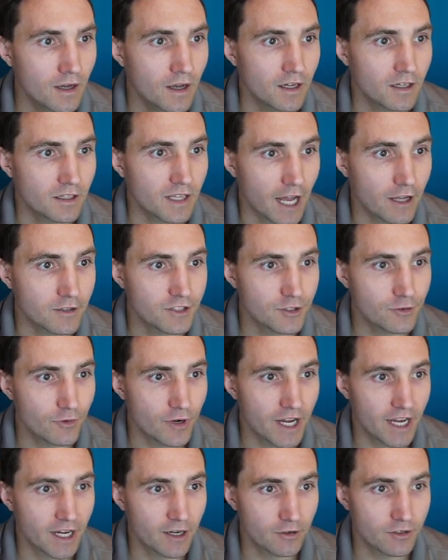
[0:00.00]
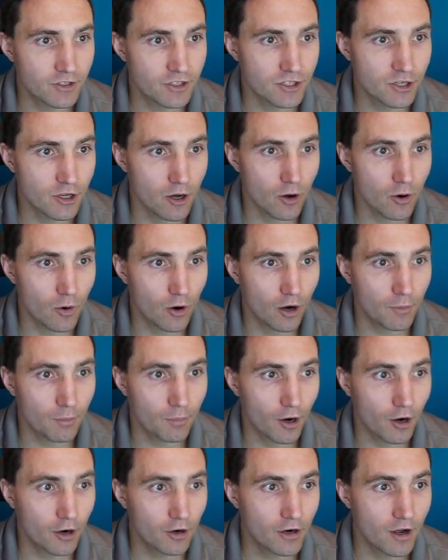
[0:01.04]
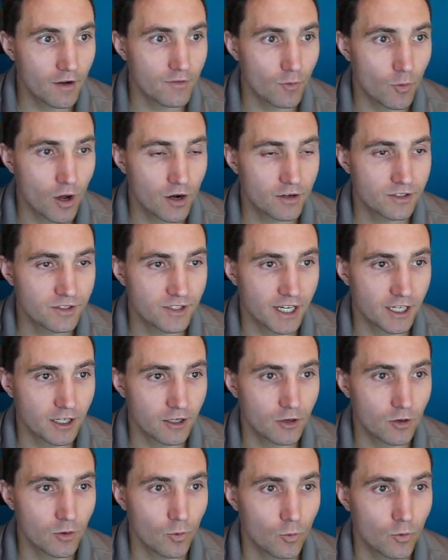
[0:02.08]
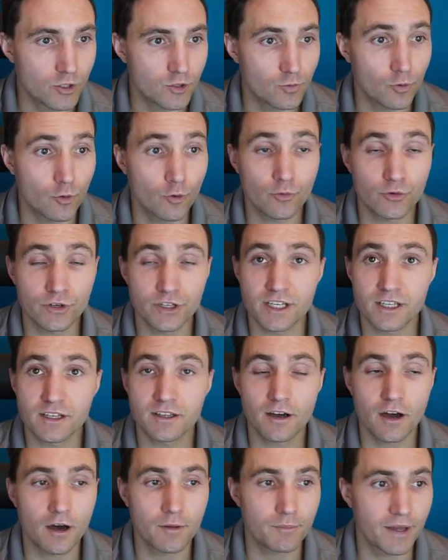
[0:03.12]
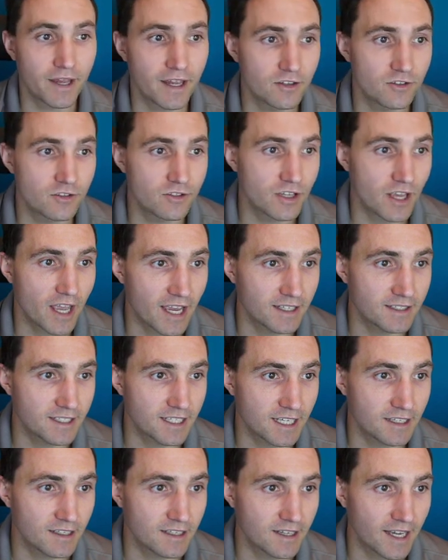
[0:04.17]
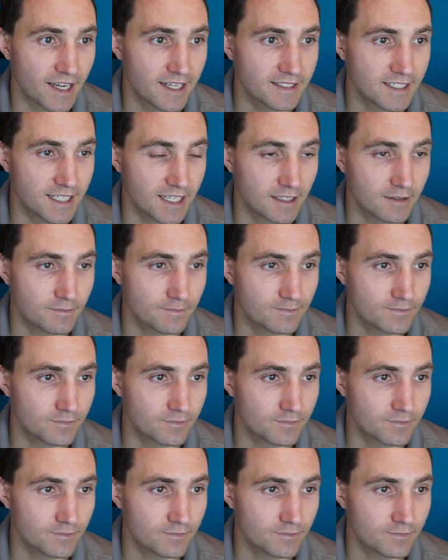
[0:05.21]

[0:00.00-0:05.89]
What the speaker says: Clouds and rain or snow are part of the water cycle, which we'll read on page 18 and 19.